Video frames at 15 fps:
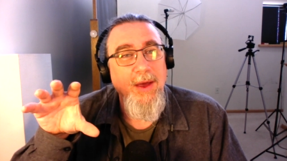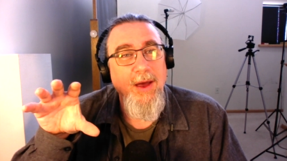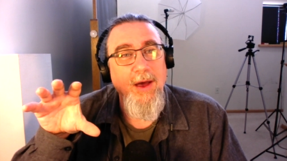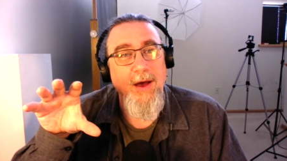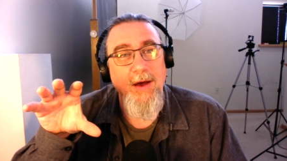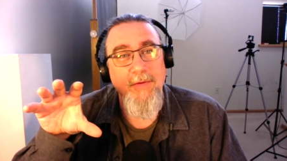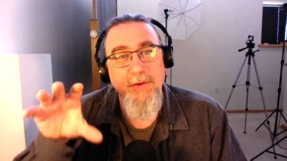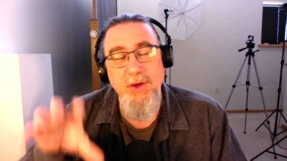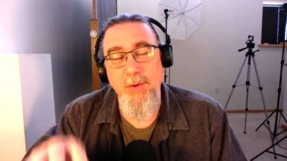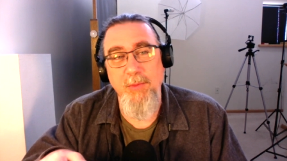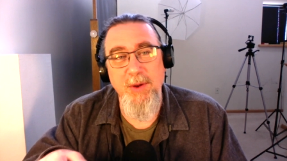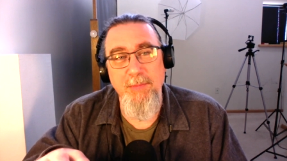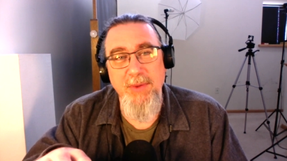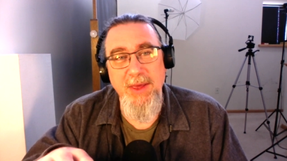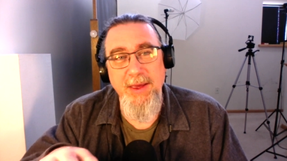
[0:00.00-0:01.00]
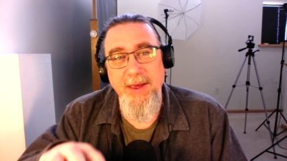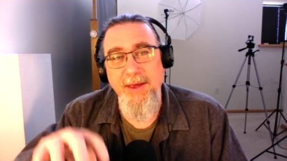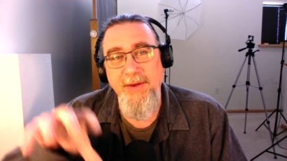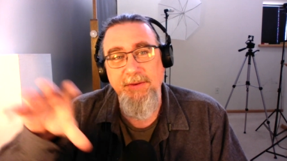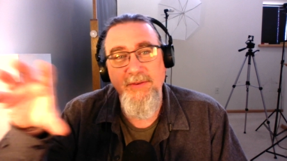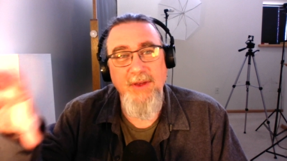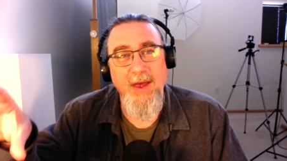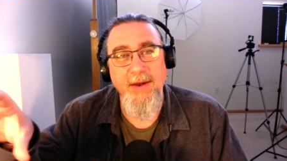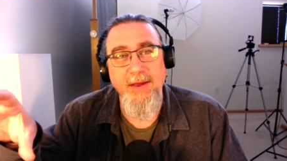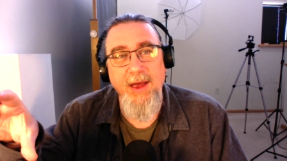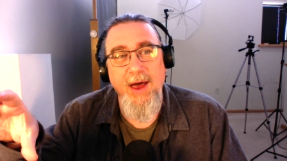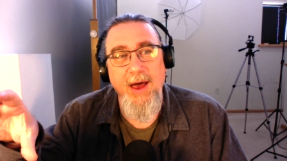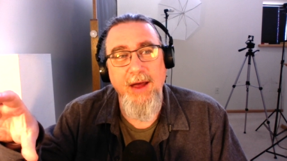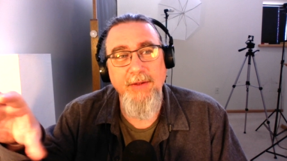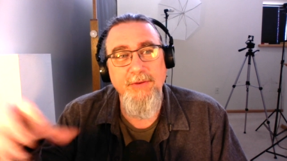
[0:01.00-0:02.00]
of human beings and
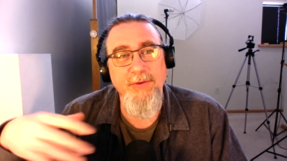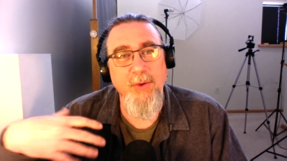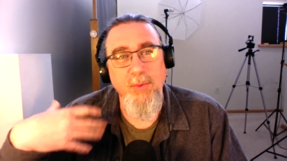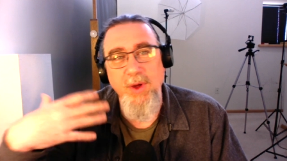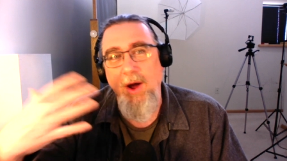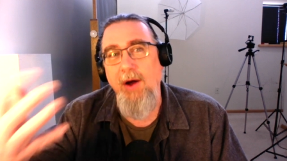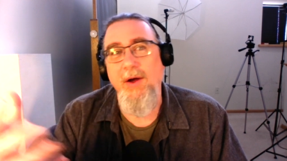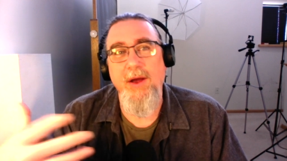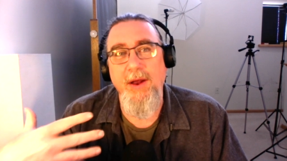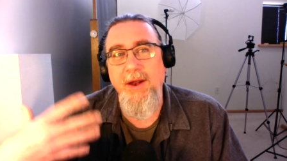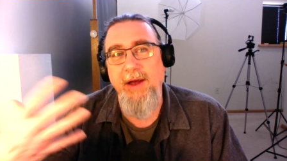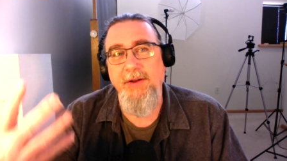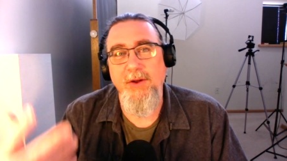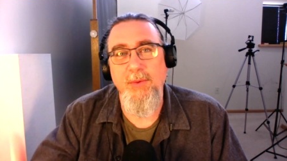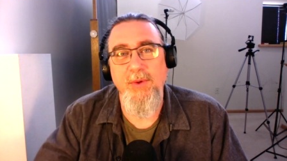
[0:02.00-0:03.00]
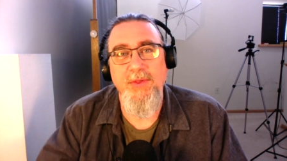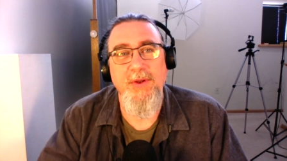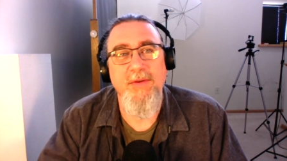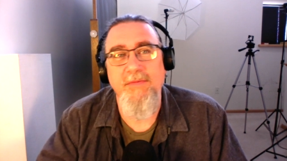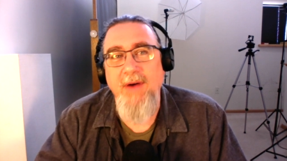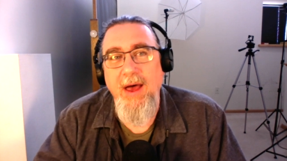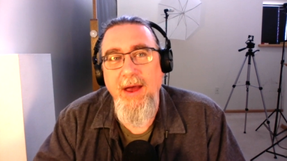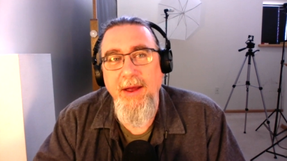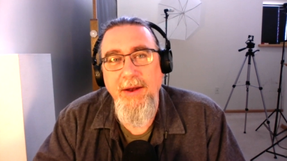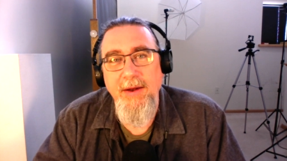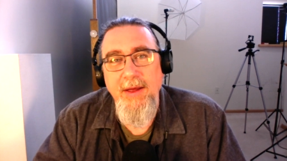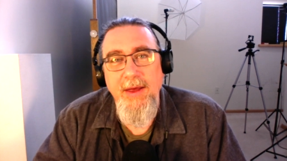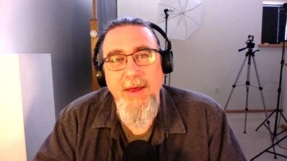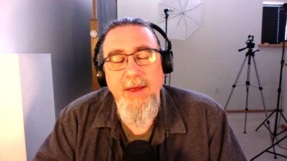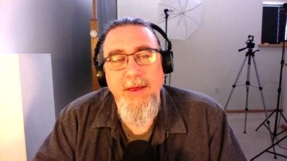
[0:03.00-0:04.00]
God. So we are connected with the divine
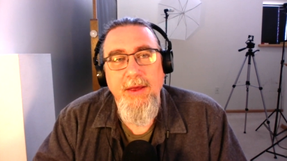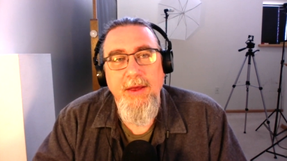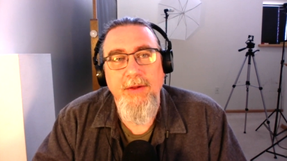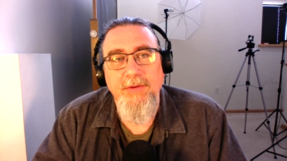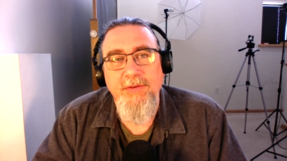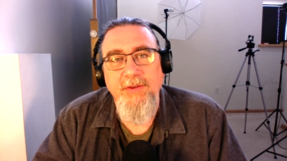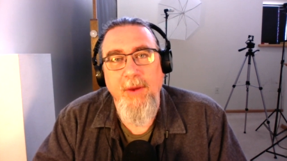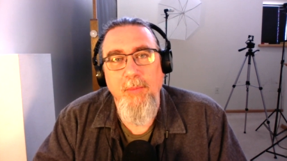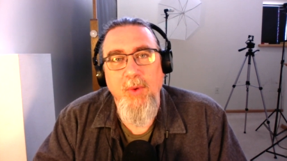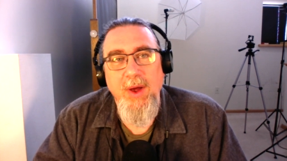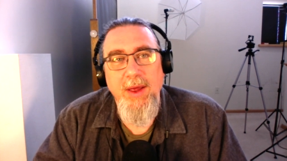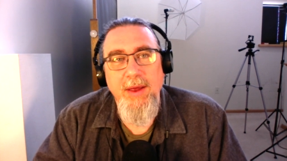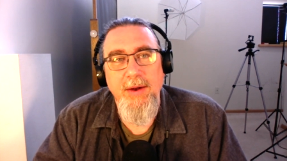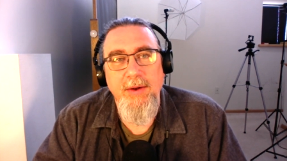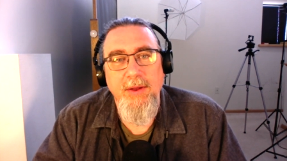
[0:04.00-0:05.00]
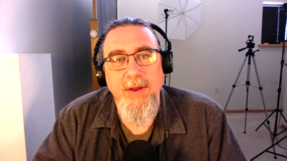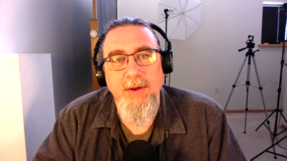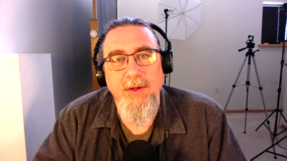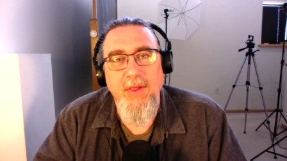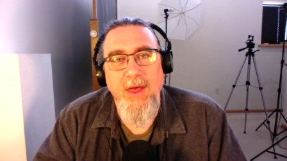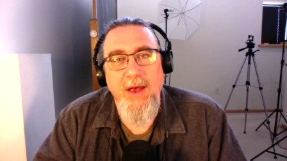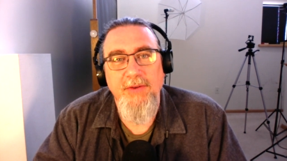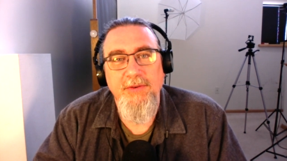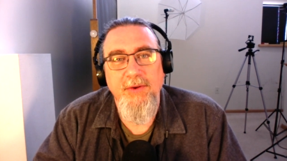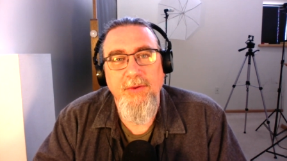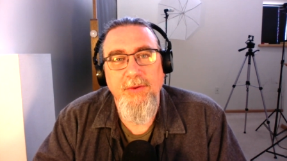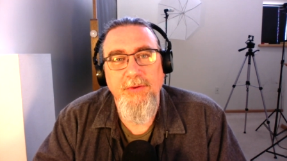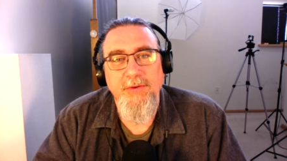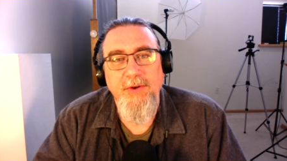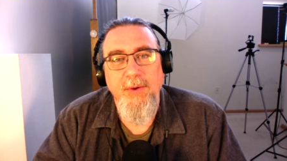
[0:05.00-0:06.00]
in some way in
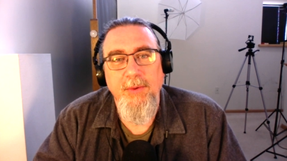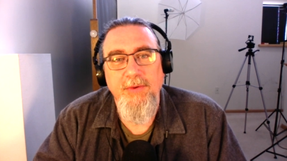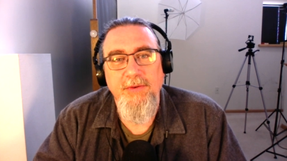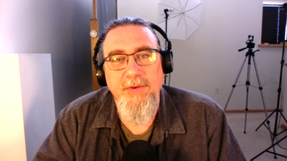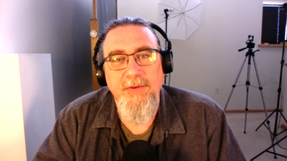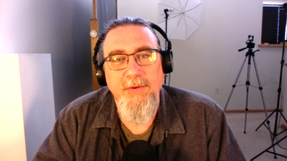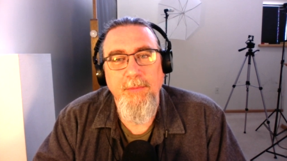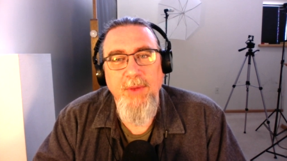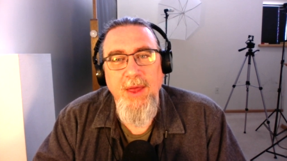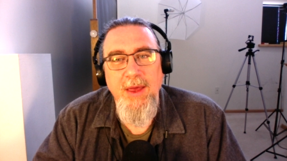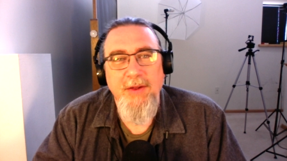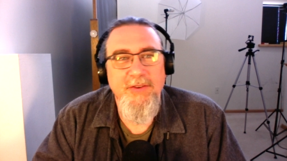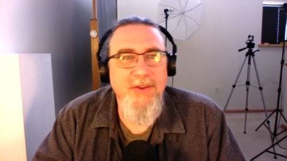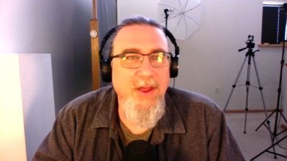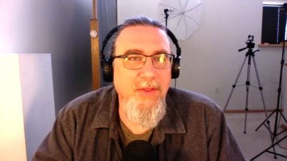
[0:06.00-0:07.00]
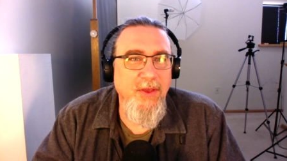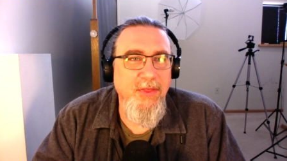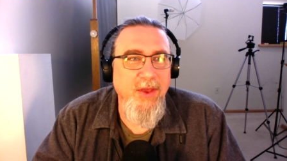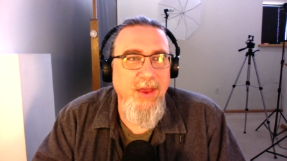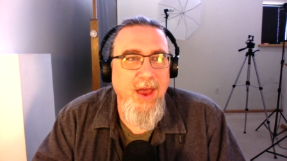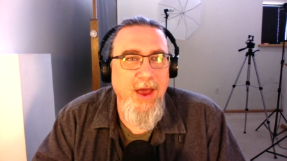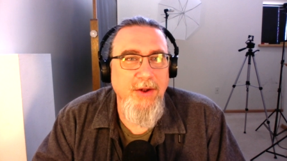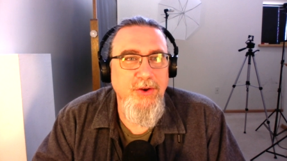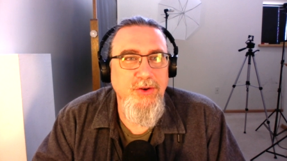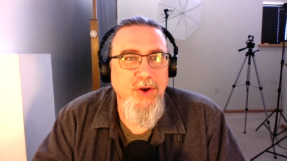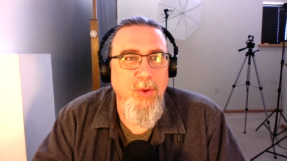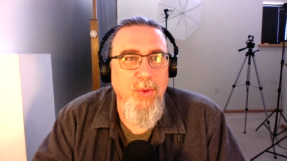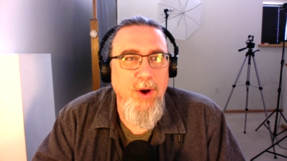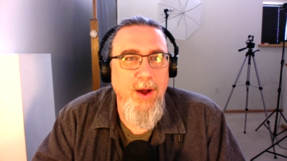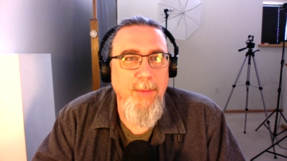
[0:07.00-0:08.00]
classical Stoicism. It's not like the gods
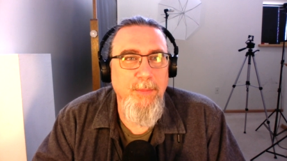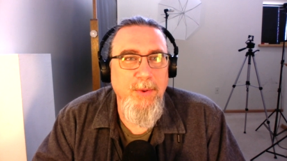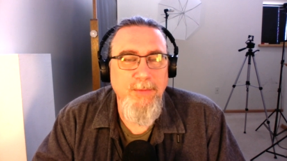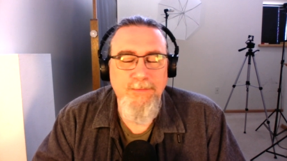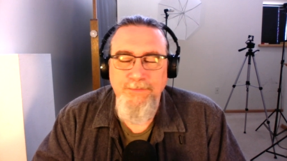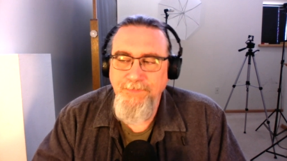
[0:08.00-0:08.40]
show up